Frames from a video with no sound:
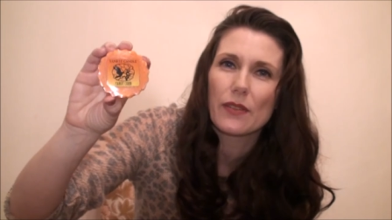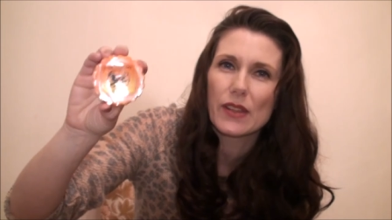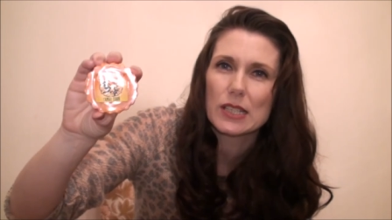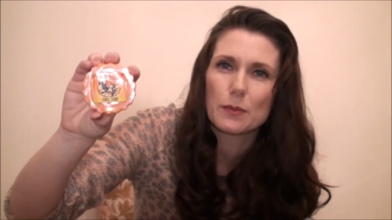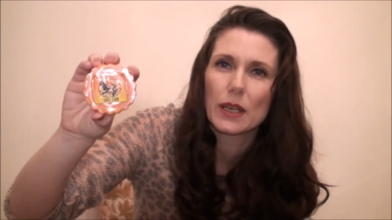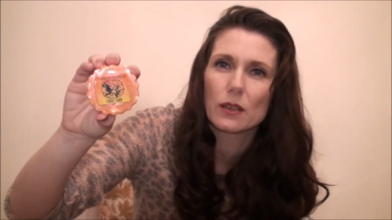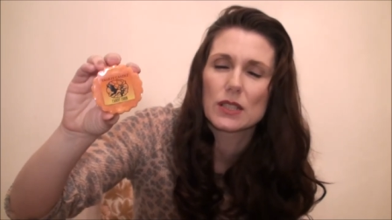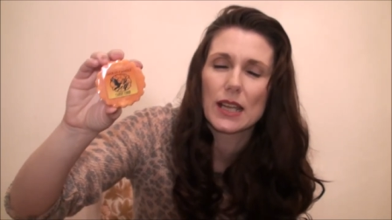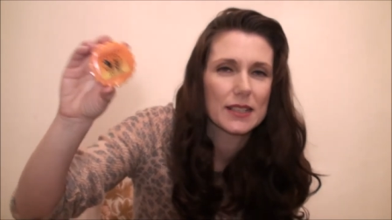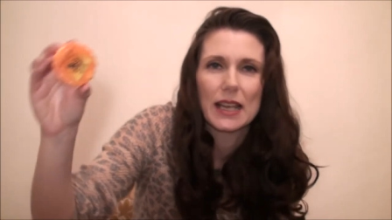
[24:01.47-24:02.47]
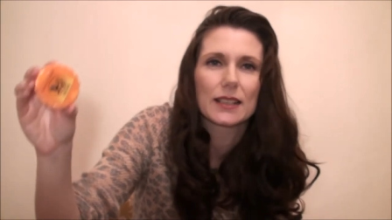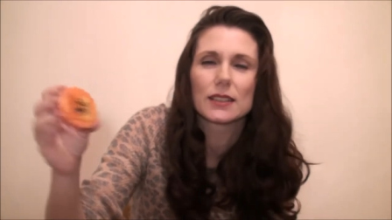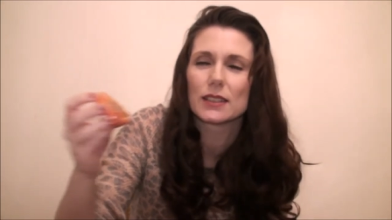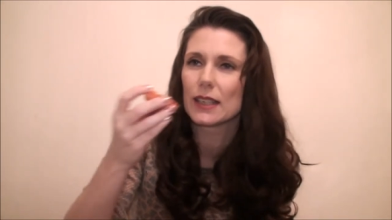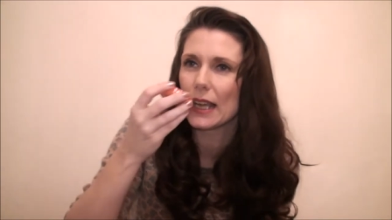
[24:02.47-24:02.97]
and this smells
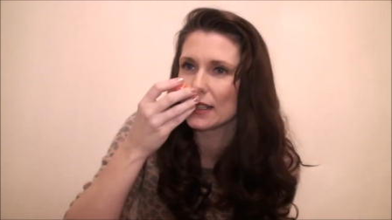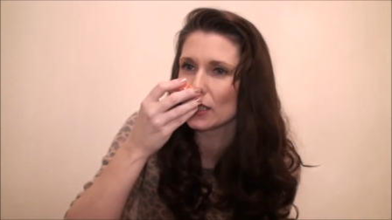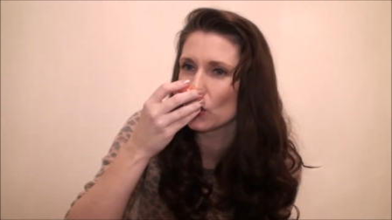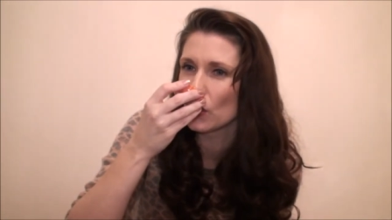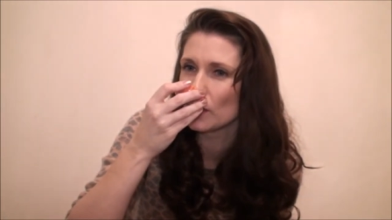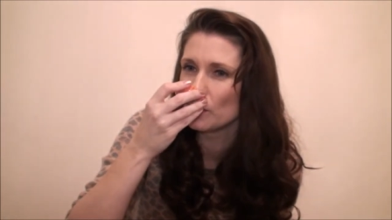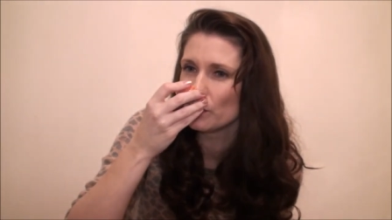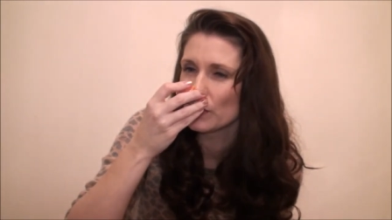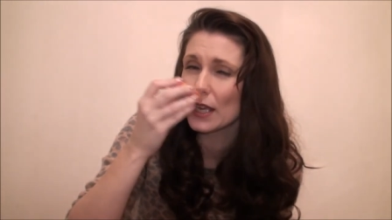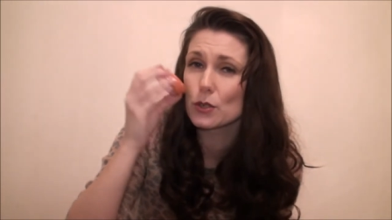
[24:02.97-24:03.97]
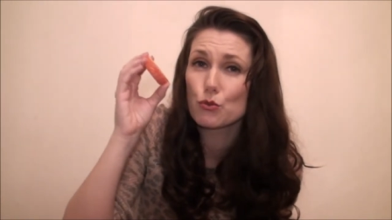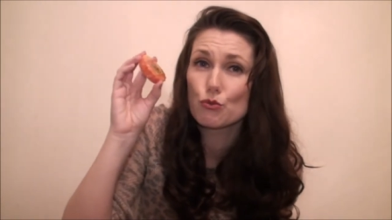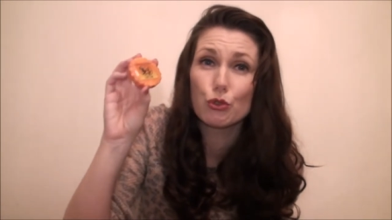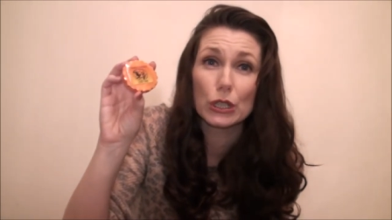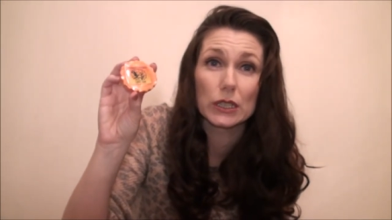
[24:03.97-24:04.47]
exactly like candy corn it's
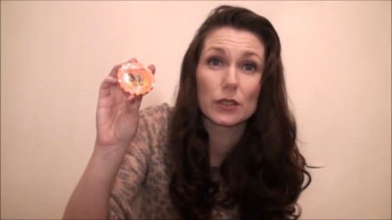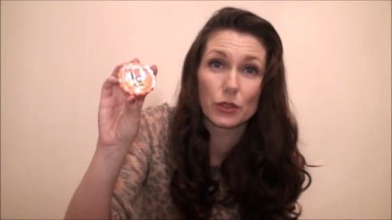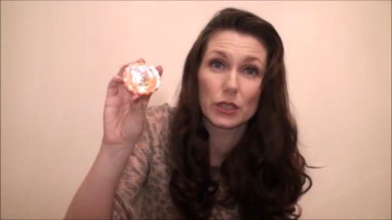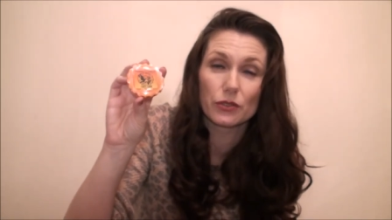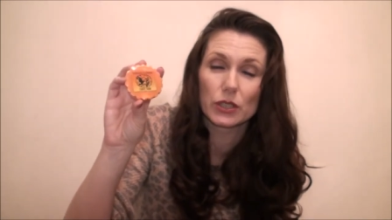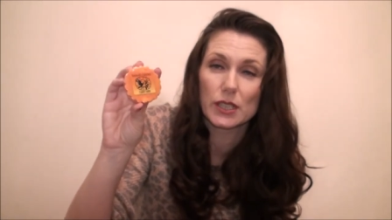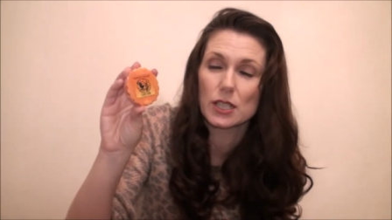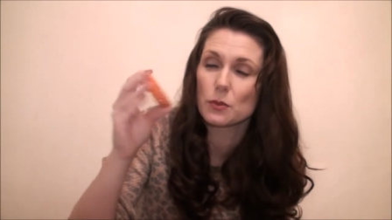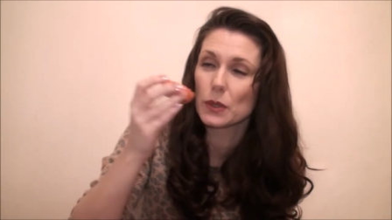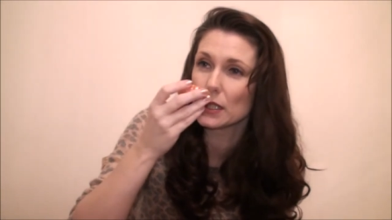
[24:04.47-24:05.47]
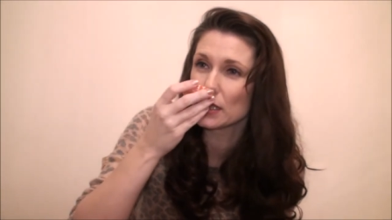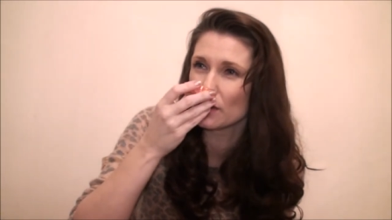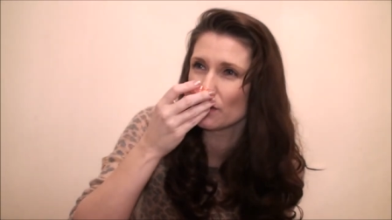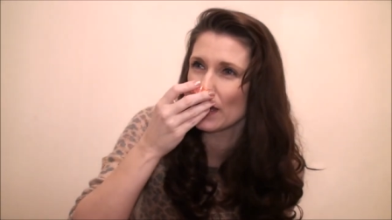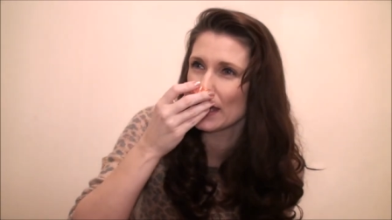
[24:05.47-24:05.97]
really, really, really sweet.
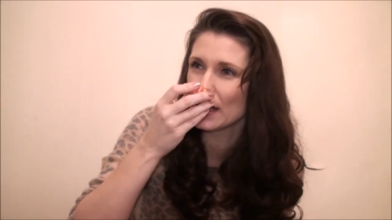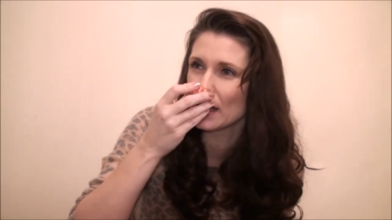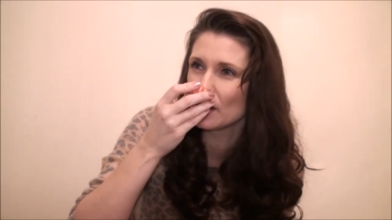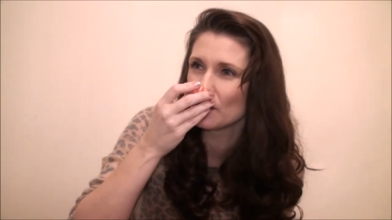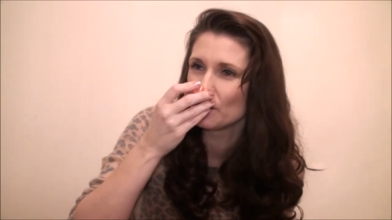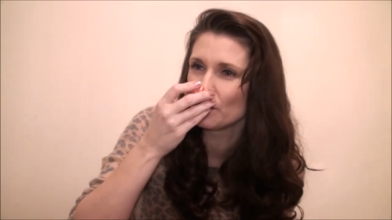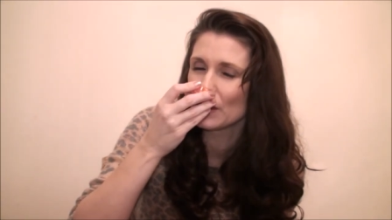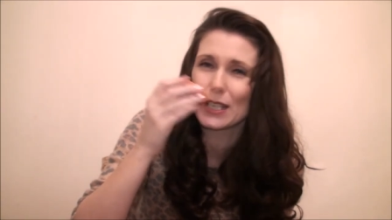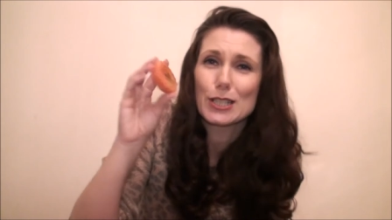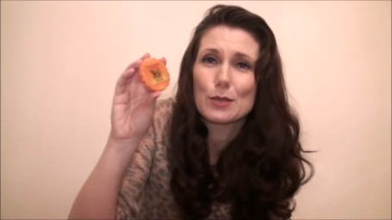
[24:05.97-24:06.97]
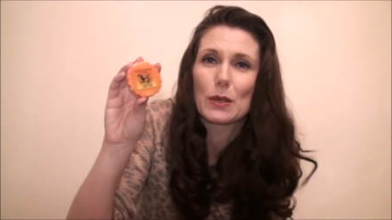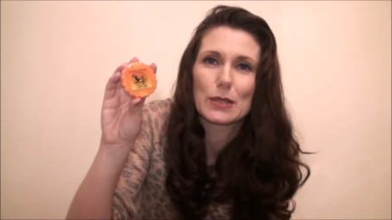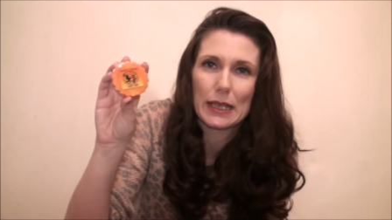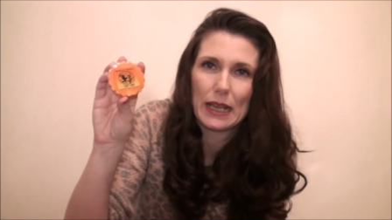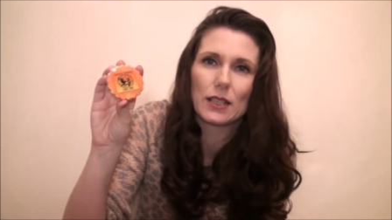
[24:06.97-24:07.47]
Very, it just smells
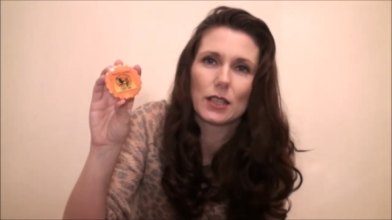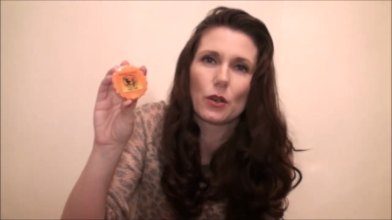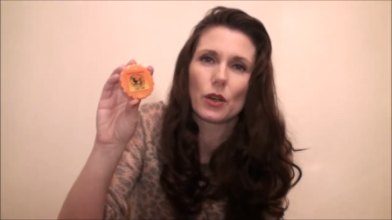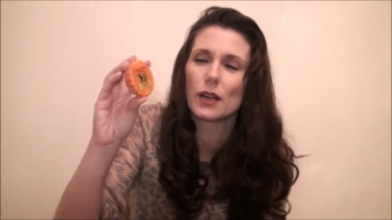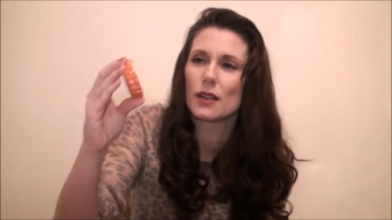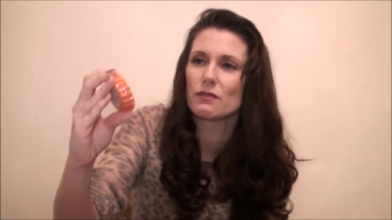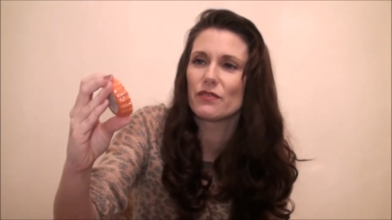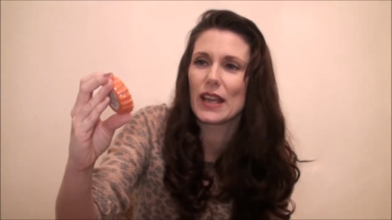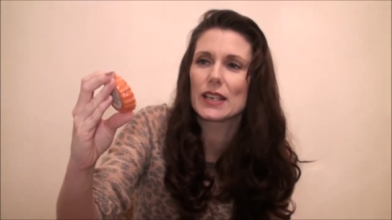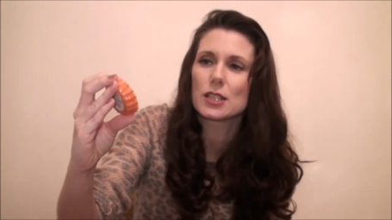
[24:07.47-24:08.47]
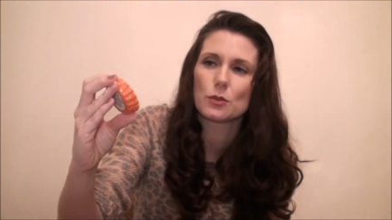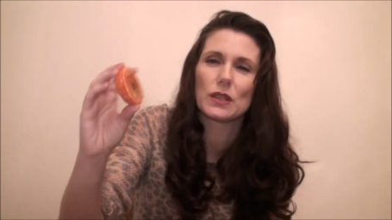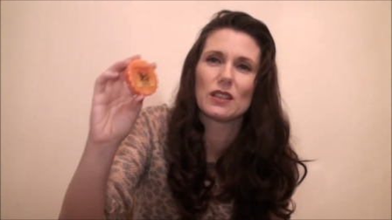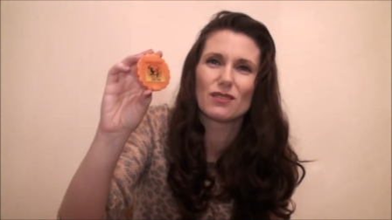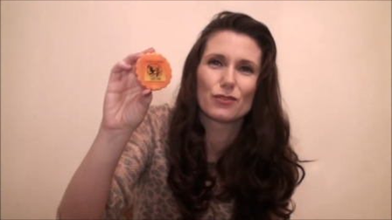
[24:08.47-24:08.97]
like candy corn. Very
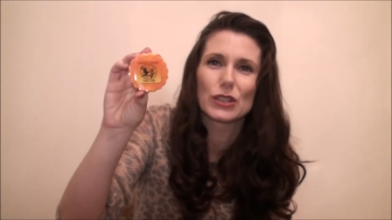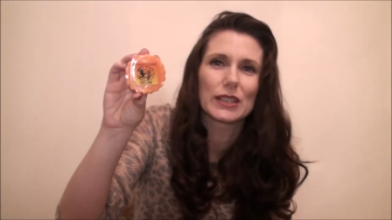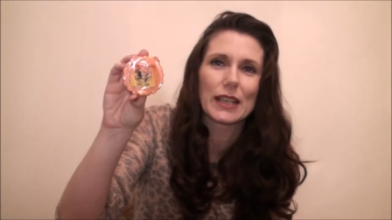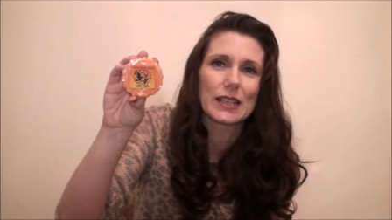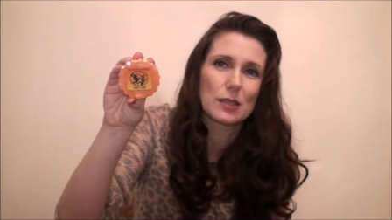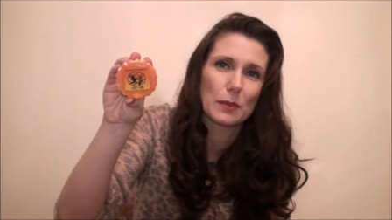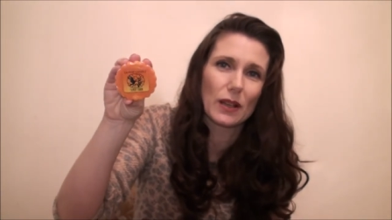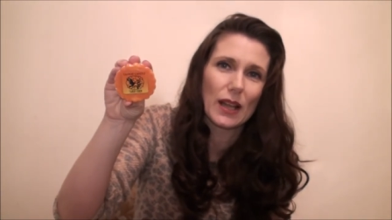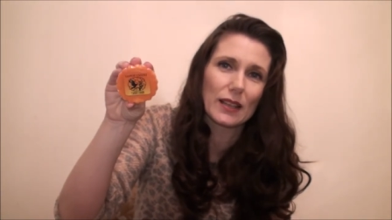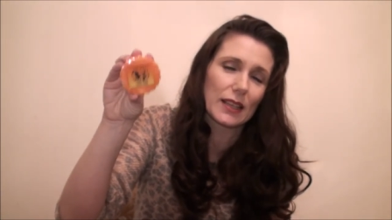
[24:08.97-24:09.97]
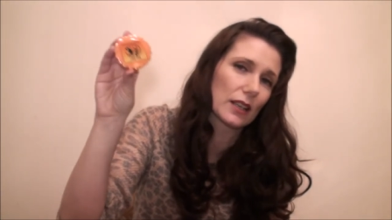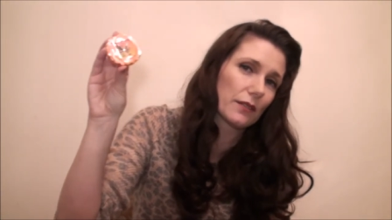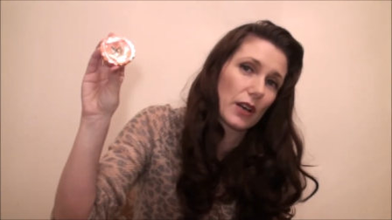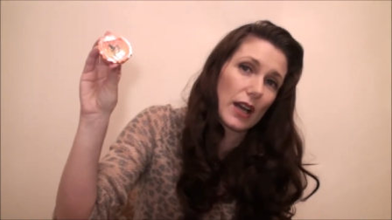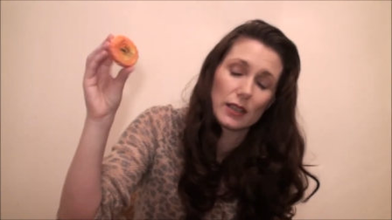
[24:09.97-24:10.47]
sweet, really nice smell. I like it
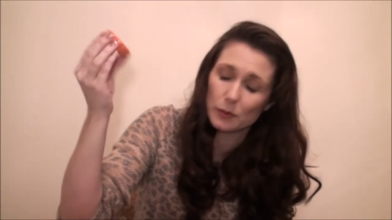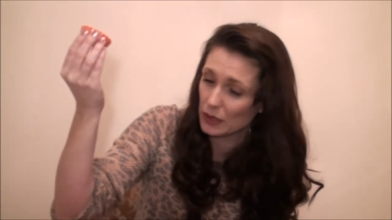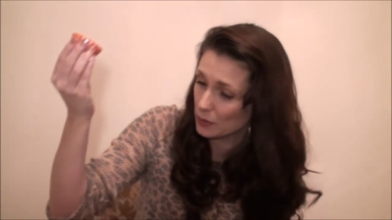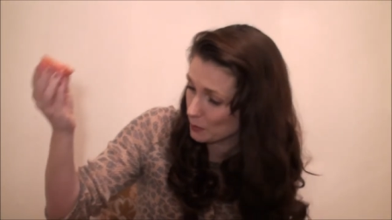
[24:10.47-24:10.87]
for Halloween.